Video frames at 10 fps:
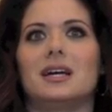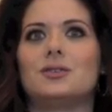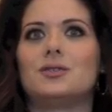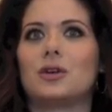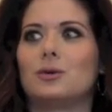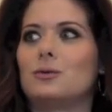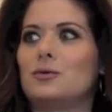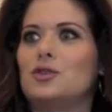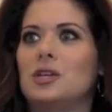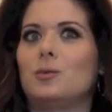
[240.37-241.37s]
and so
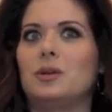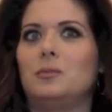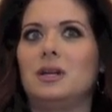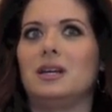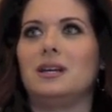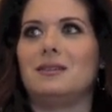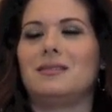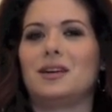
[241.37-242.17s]
she would be,